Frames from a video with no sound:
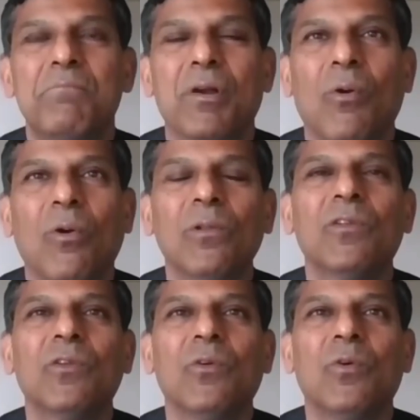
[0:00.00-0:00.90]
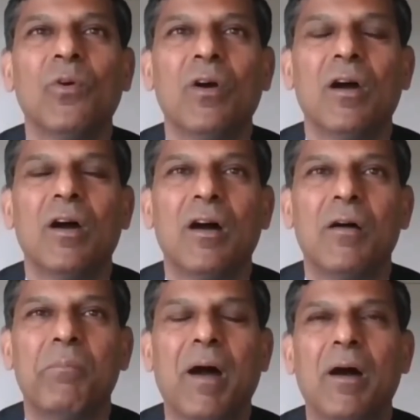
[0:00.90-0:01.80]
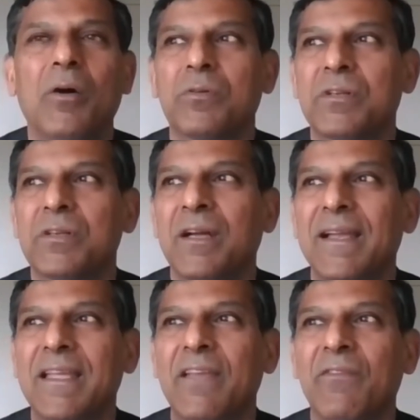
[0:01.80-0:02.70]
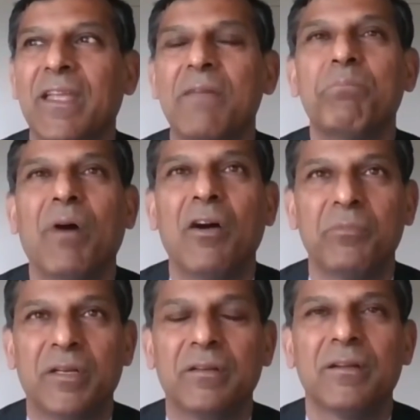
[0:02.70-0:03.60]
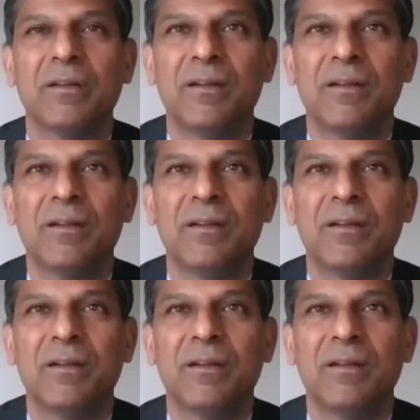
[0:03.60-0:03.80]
but also about giving empowerment